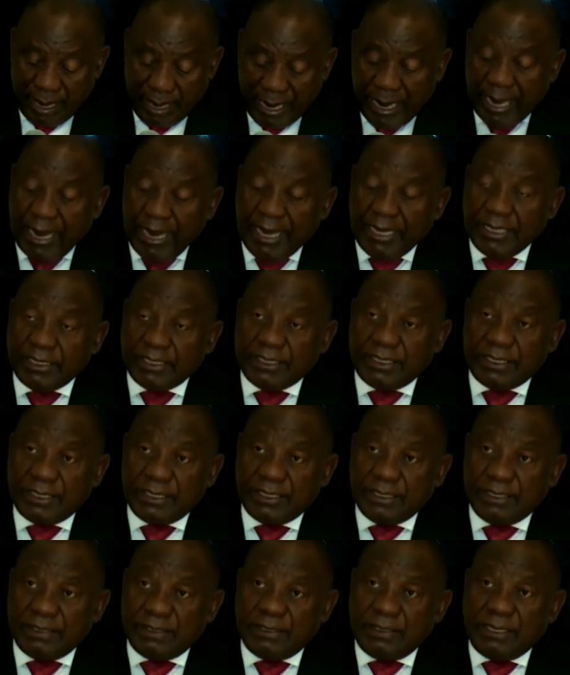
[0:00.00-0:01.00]
And
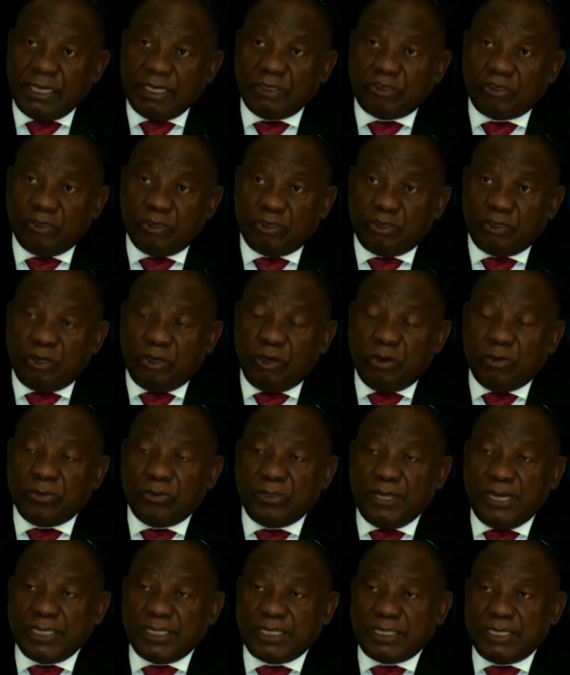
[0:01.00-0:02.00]
they should know
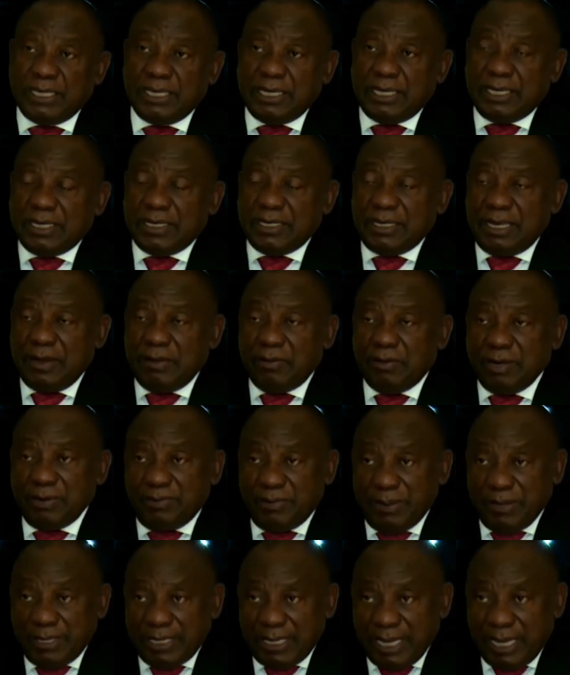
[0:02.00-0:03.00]
that they will
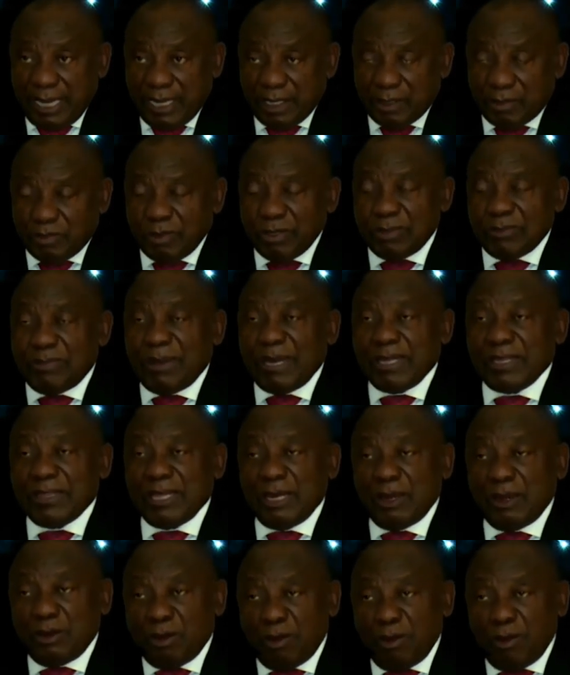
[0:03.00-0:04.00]
be dealt with by
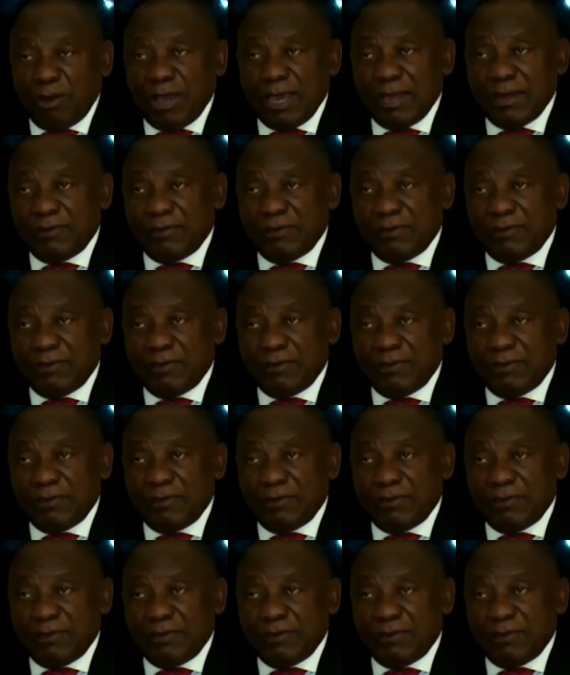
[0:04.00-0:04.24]
the law